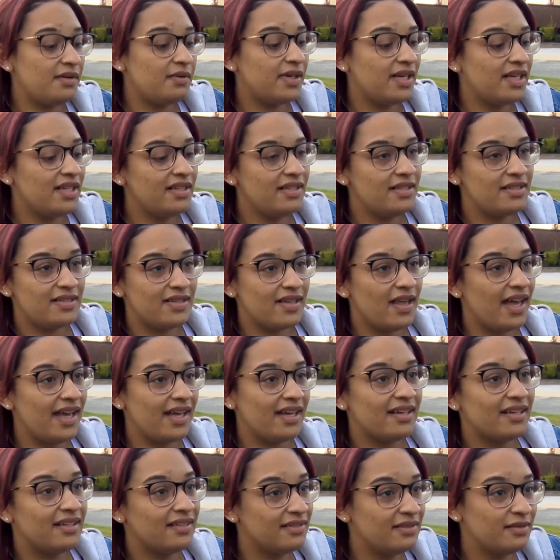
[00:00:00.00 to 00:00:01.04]
they would at least
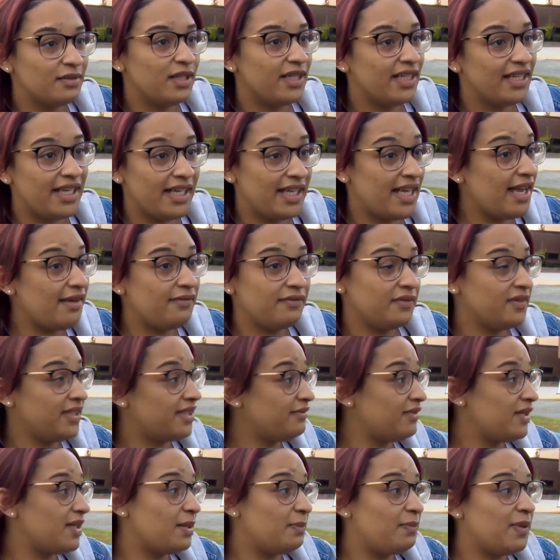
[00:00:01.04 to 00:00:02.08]
like give
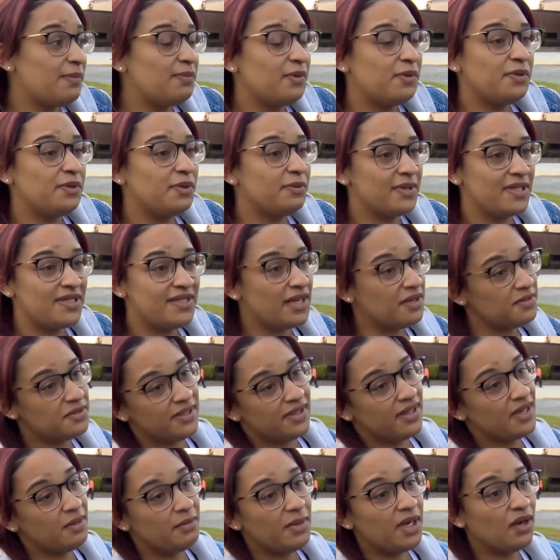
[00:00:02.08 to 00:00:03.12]
given the people who were scheduled
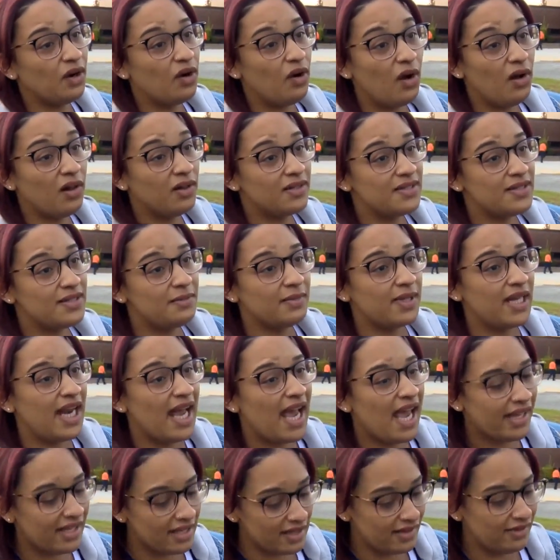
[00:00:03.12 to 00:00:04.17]
to come in a call or something.
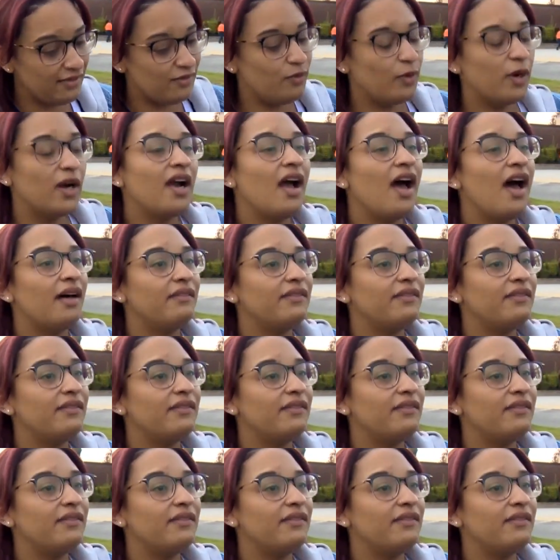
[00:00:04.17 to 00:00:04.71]
I had to leave work,